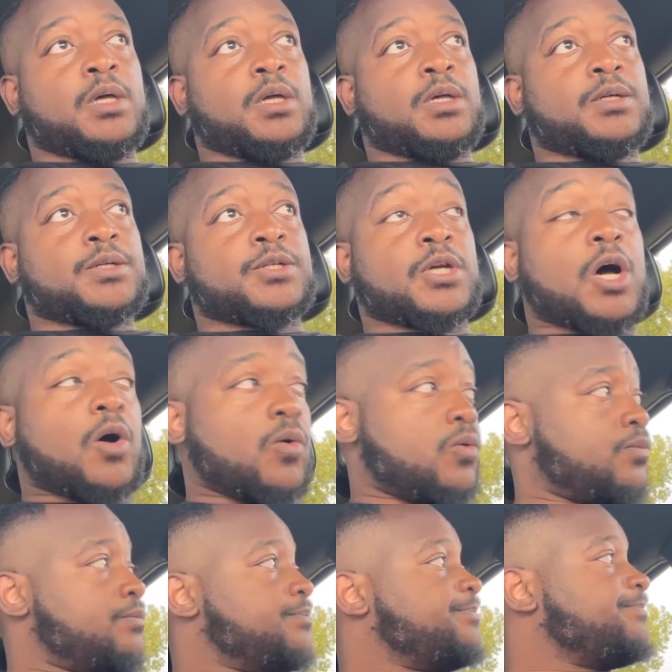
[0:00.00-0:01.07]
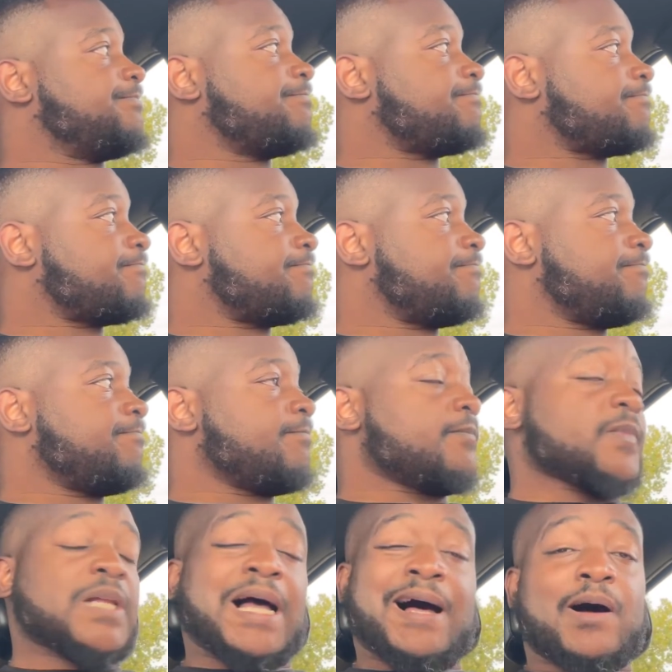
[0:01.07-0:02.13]
So
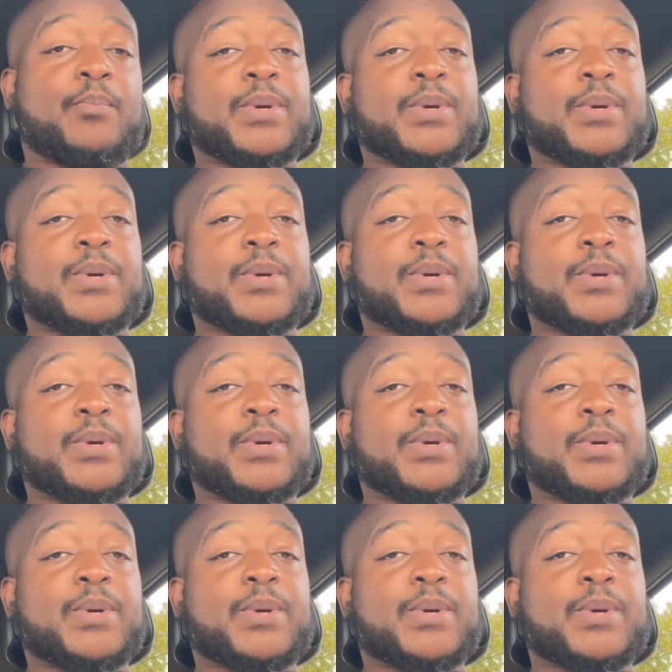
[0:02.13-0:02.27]
I'll